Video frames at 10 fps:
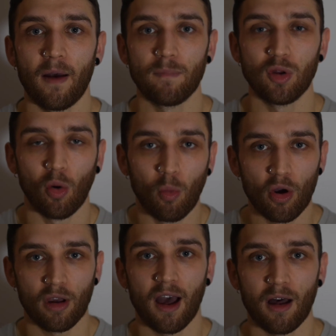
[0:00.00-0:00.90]
your
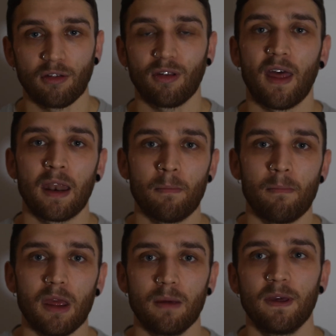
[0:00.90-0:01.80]
workouts, then
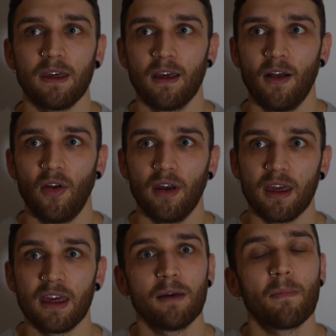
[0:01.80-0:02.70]
maybe
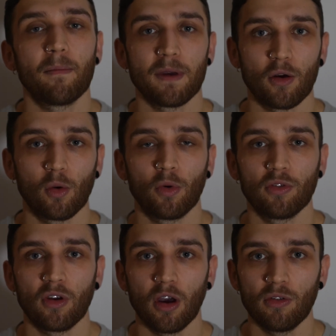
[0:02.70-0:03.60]
he might be a good one
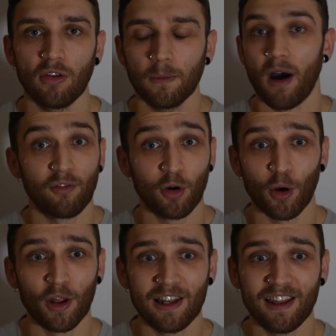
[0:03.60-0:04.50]
to go to. I've got
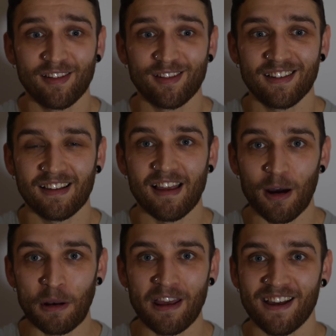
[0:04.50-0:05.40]
a list
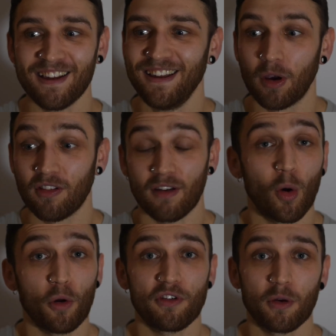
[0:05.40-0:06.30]
down here because I've
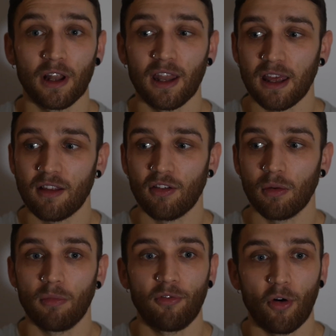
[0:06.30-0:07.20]
also collated
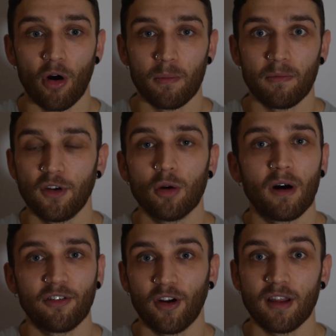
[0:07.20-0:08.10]
some from a few of my
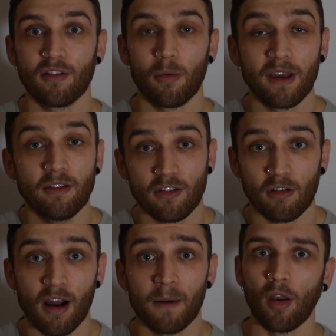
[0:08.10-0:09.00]
friends on my
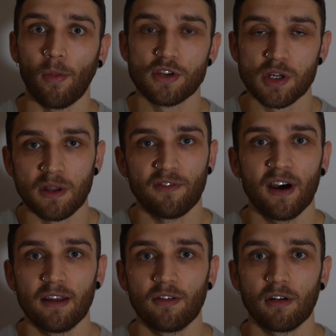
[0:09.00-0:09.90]
Instagram and on the Chewing the Fat
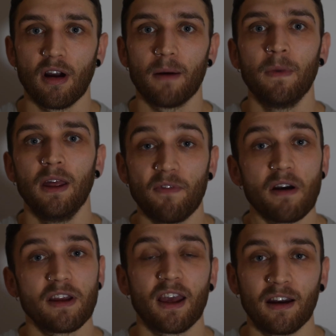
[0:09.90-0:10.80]
Instagram.
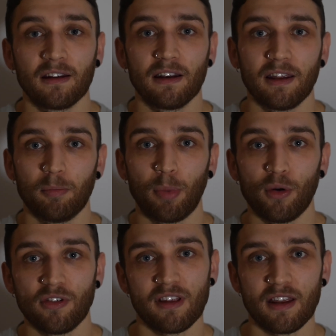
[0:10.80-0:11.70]
Very kindly
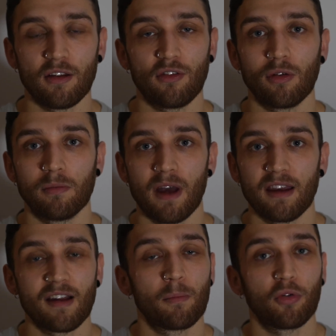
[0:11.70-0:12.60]
posted some
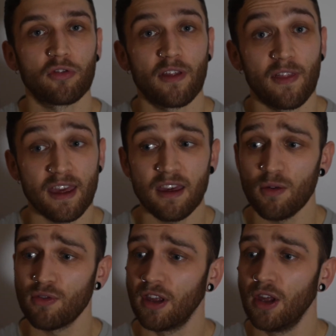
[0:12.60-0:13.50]
examples that they
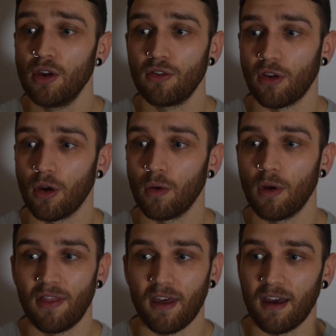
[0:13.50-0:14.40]
use. So
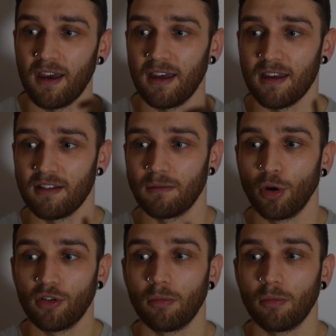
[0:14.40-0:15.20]
there is Muscle